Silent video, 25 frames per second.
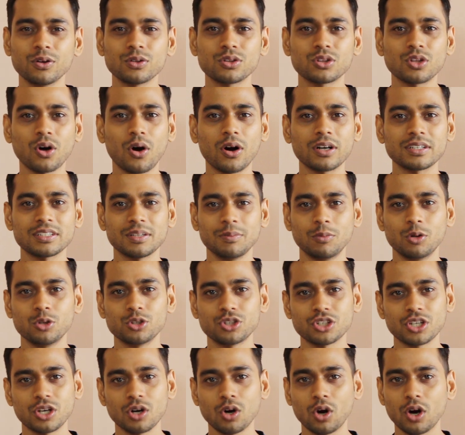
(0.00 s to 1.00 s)
thoughts,
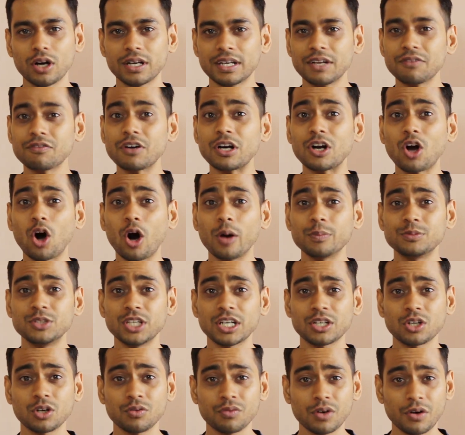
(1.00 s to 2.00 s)
emotion, or different
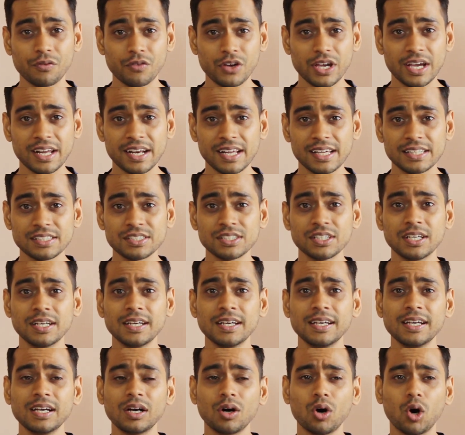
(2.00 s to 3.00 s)
object of awareness,
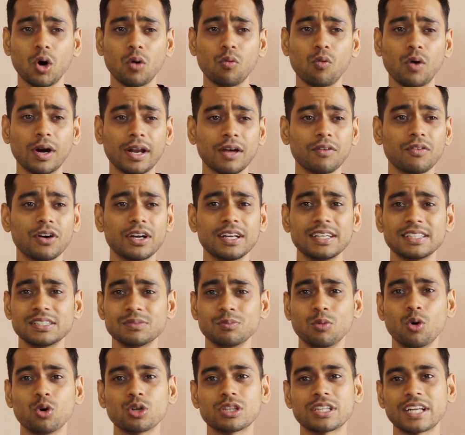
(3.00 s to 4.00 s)
or whatever is
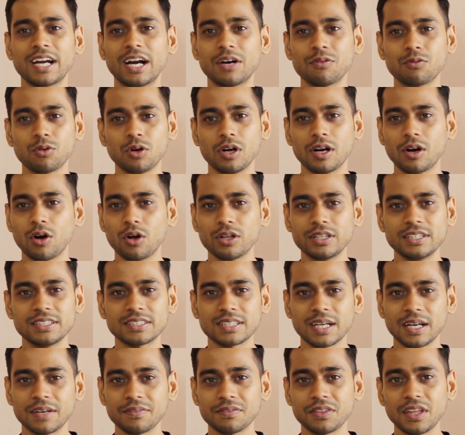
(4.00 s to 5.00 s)
more threatful and all these
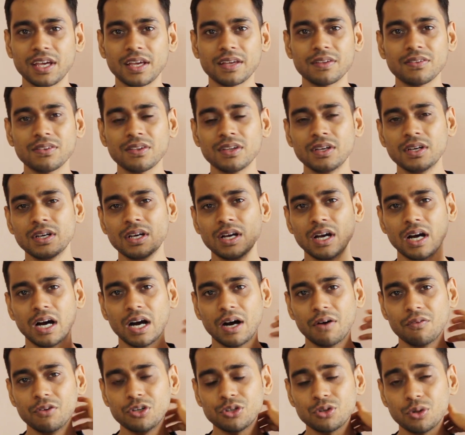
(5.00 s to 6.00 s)
kind of things.
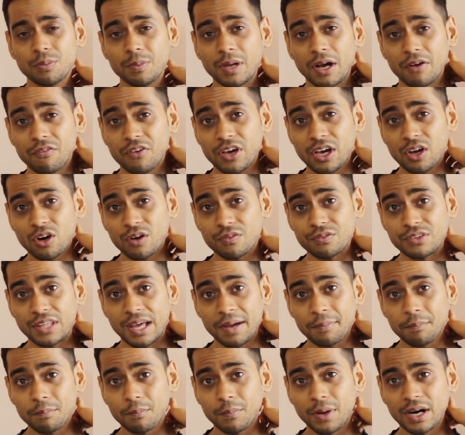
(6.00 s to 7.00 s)
We should be aware of
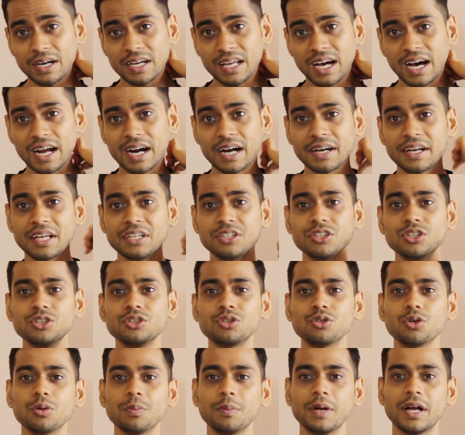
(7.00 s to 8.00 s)
them, but our attention
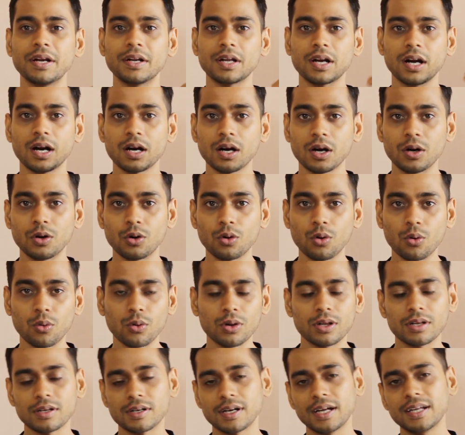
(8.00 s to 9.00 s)
should be under our
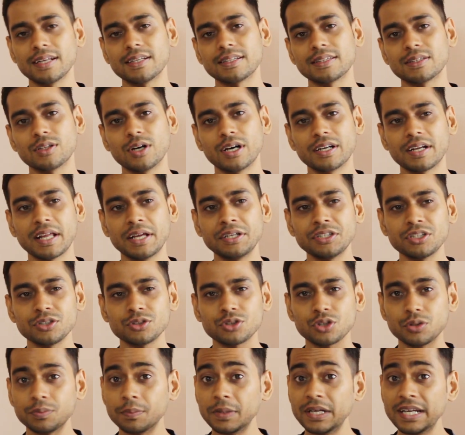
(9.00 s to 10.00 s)
control, right? The attention
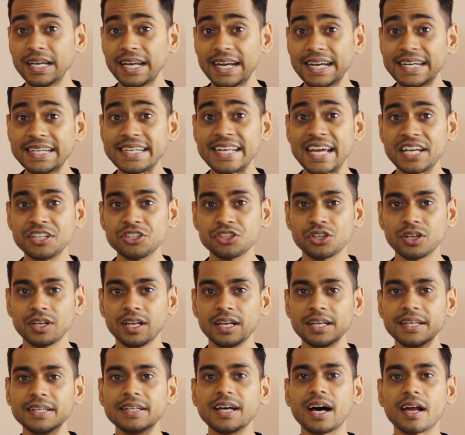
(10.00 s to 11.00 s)
should be
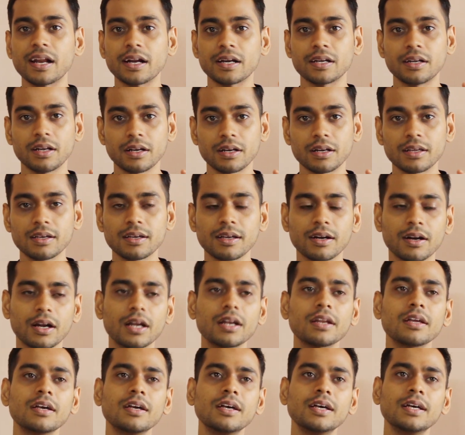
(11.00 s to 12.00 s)
intentionally directed, right?